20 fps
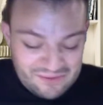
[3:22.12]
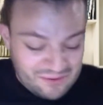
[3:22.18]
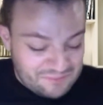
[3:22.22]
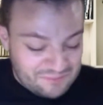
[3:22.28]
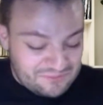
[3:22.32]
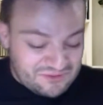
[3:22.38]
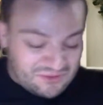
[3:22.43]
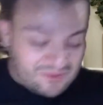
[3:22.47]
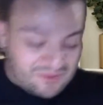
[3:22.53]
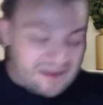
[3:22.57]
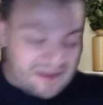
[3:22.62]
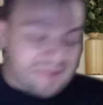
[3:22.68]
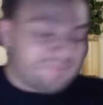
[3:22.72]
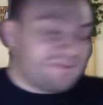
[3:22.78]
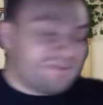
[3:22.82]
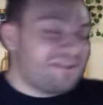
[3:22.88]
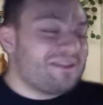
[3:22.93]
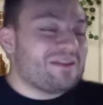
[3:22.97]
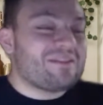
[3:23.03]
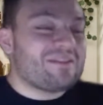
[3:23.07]
so happy
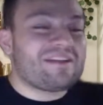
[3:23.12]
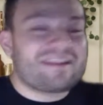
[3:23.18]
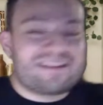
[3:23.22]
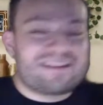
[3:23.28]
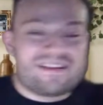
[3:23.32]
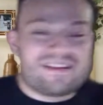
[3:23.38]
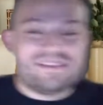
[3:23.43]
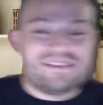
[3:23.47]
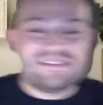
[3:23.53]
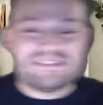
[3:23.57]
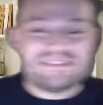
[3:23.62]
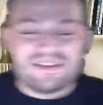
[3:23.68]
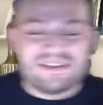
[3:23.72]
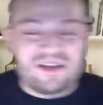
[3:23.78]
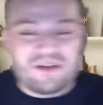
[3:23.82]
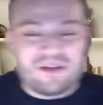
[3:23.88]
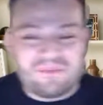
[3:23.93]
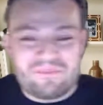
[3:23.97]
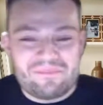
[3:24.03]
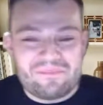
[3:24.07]
to hear that, guys.
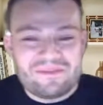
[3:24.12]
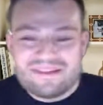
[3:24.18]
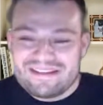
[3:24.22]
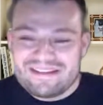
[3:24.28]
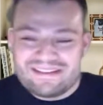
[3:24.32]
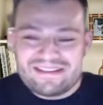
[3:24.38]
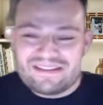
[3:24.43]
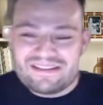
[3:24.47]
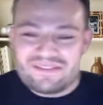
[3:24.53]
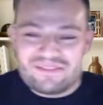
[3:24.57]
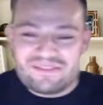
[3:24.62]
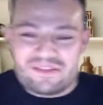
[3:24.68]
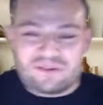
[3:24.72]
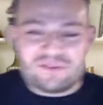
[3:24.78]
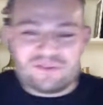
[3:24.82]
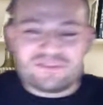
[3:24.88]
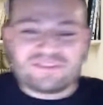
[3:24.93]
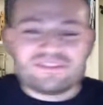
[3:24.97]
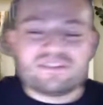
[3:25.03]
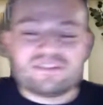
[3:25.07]

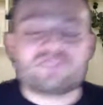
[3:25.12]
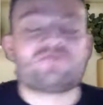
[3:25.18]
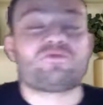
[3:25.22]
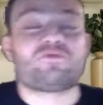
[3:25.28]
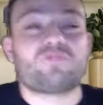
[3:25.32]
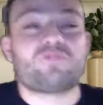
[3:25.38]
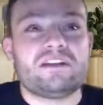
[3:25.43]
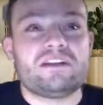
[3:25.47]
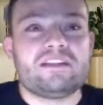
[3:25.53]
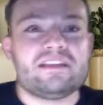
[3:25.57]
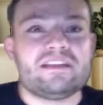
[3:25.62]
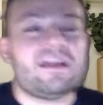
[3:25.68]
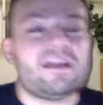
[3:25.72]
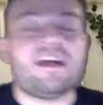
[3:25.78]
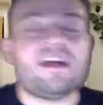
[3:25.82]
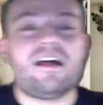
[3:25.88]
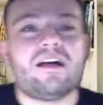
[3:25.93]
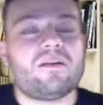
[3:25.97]
There's really,